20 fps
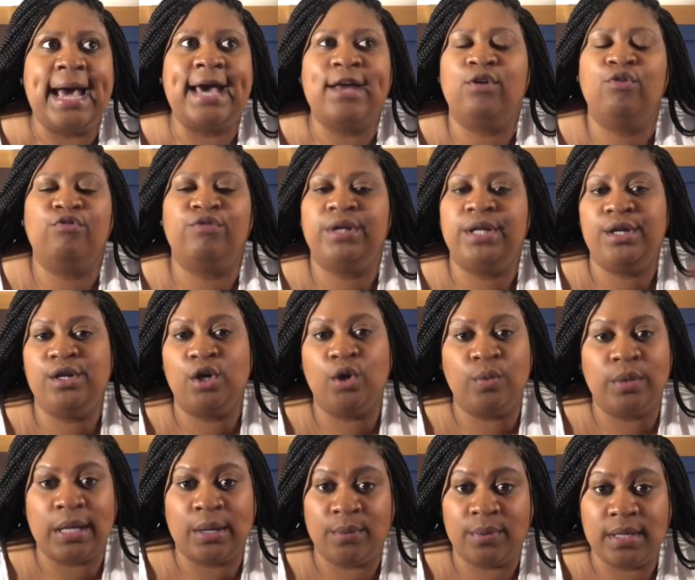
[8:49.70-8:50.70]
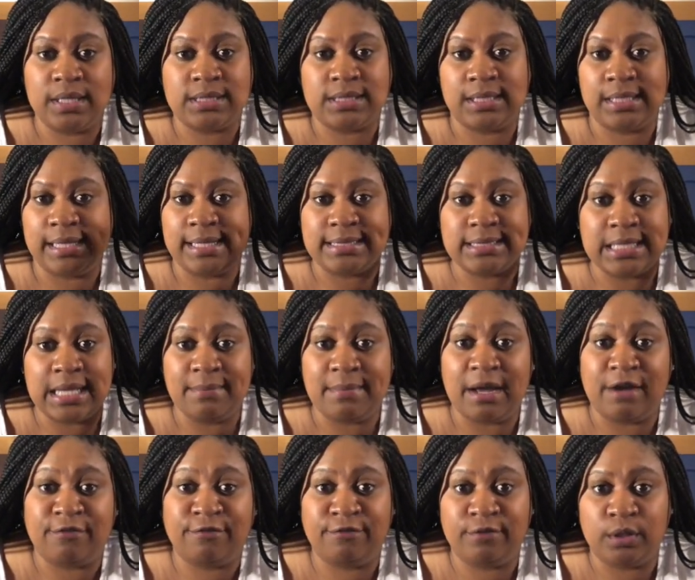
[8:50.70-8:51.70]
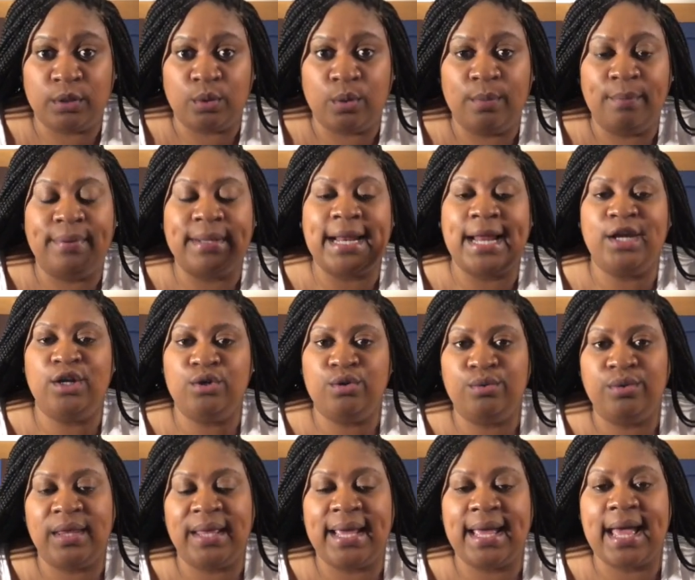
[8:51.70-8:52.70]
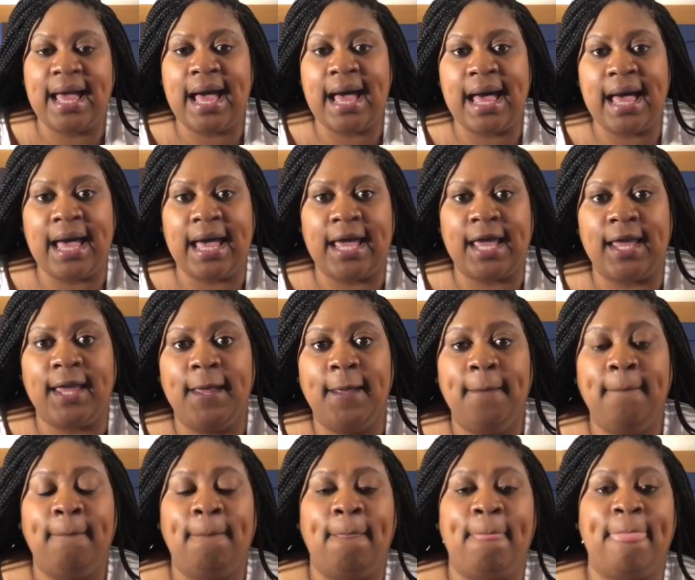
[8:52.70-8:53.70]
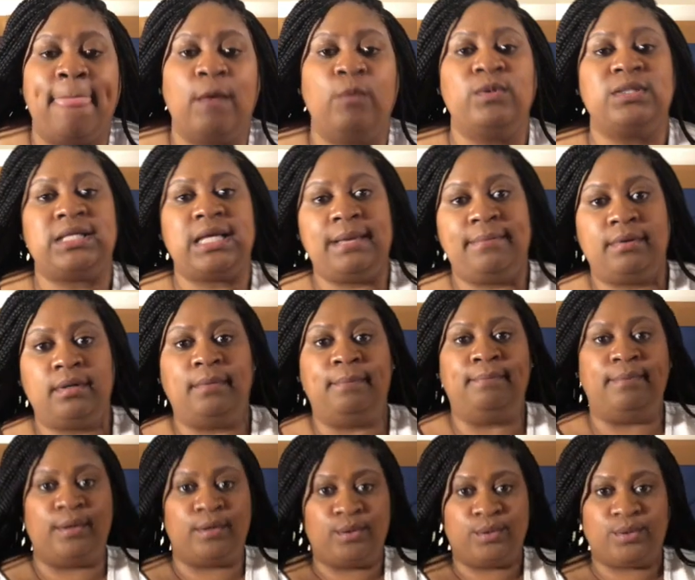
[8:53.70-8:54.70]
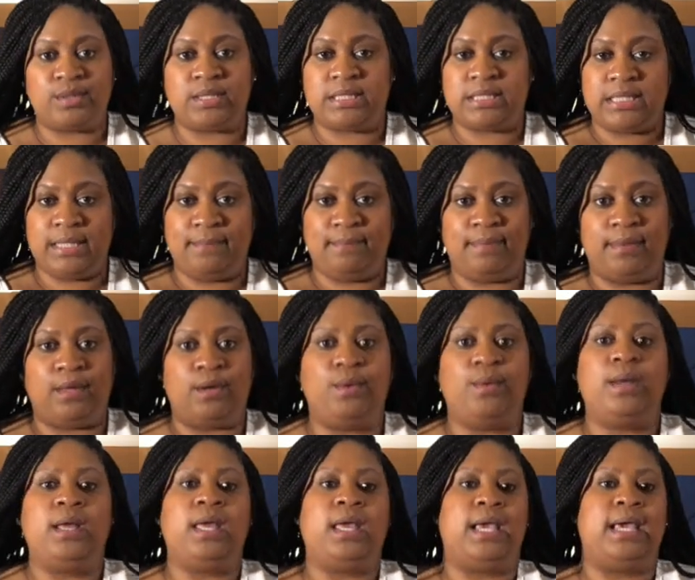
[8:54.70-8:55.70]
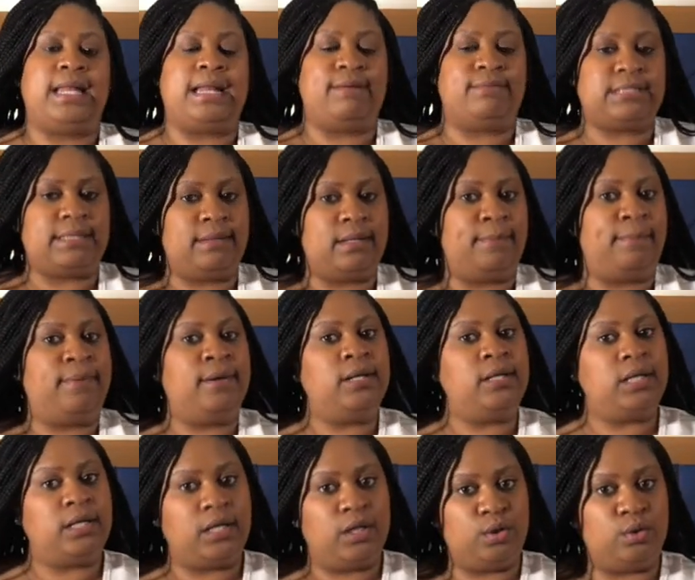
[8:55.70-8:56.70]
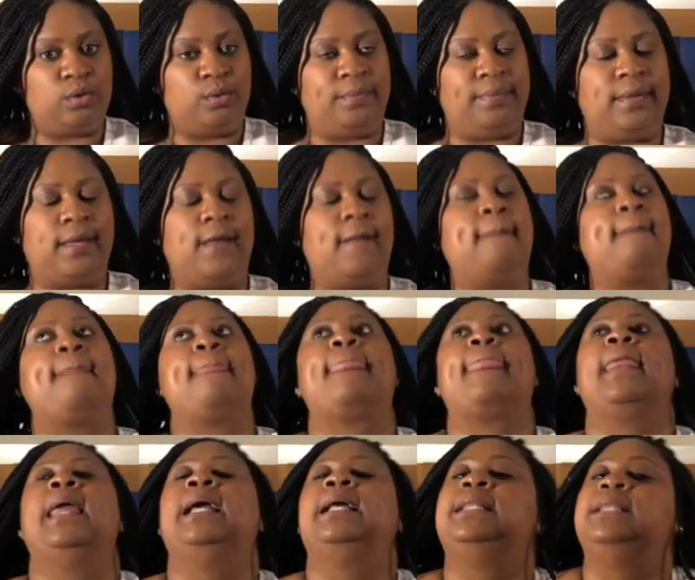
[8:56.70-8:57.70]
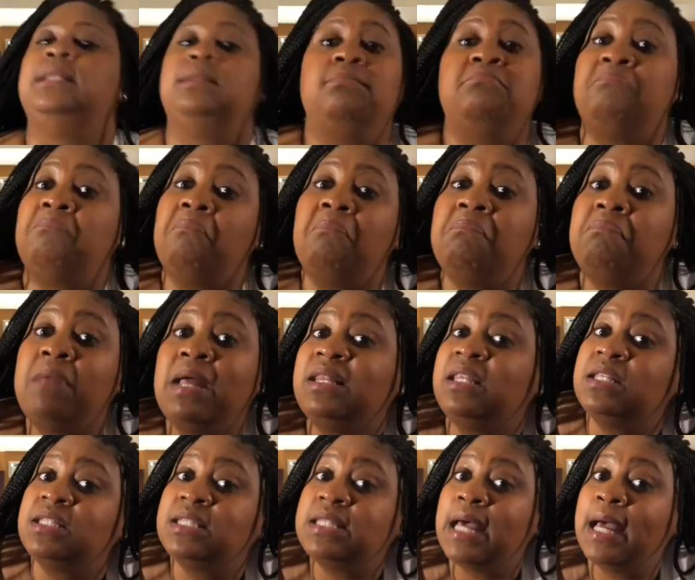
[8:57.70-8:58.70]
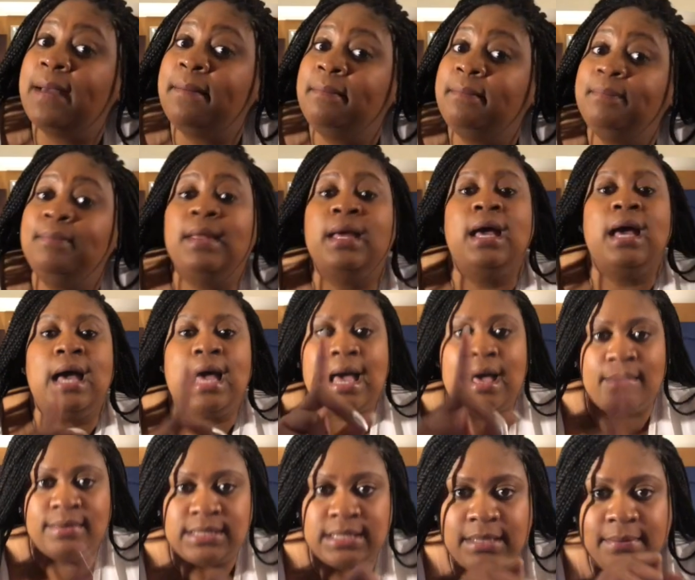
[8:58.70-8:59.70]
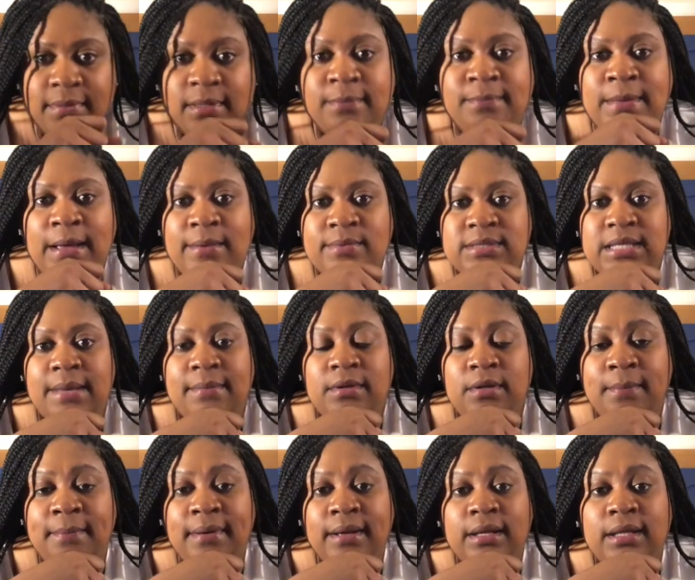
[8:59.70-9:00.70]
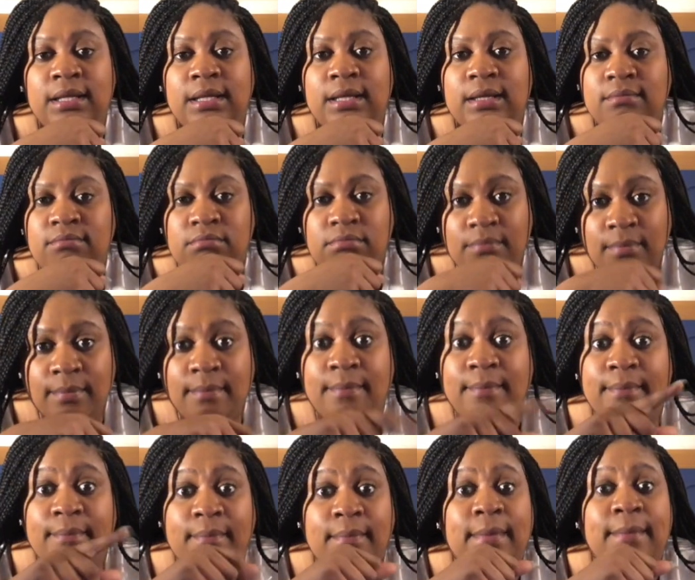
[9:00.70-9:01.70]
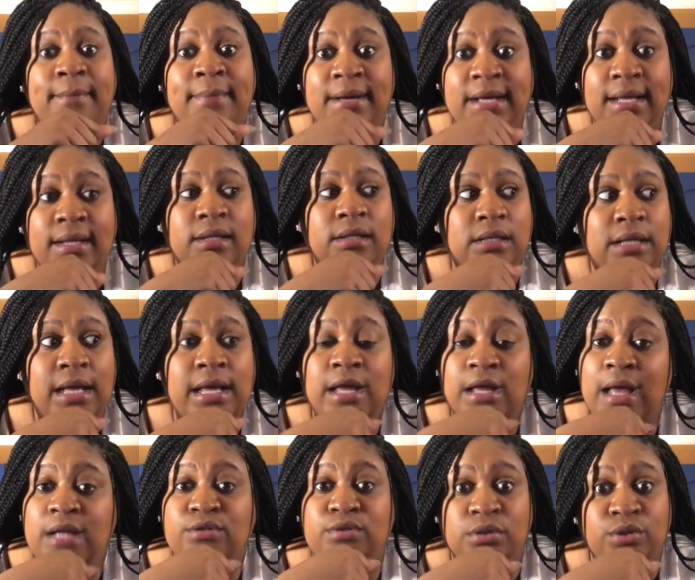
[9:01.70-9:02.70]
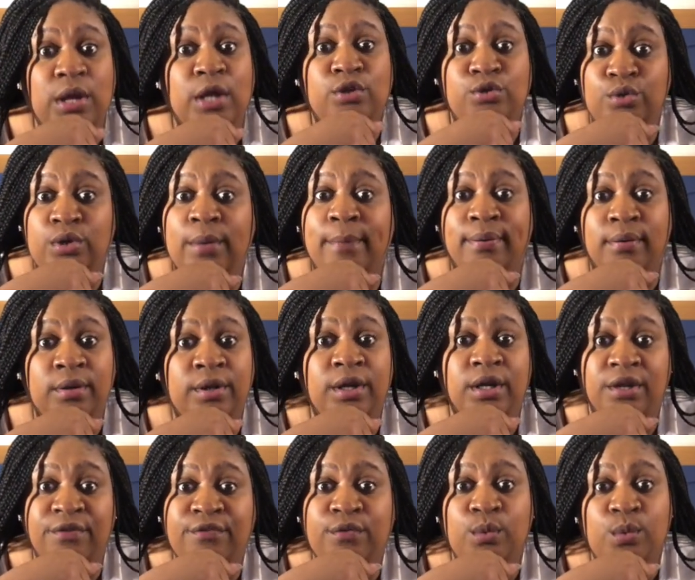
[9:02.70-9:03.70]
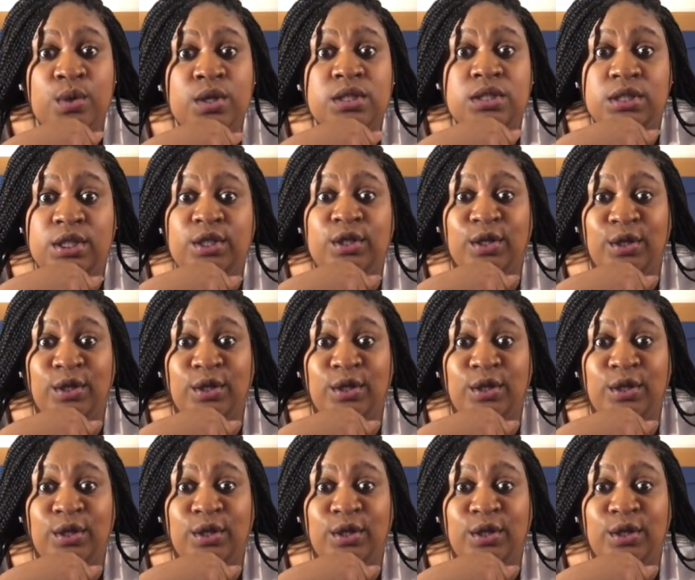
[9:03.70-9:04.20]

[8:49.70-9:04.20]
I don't really know what I was the last time I flew, but I knew that I was able to buckle the seatbelt and I was able to pull it a little bit. Not this time. I was able to buckle it, but you could pull it if you want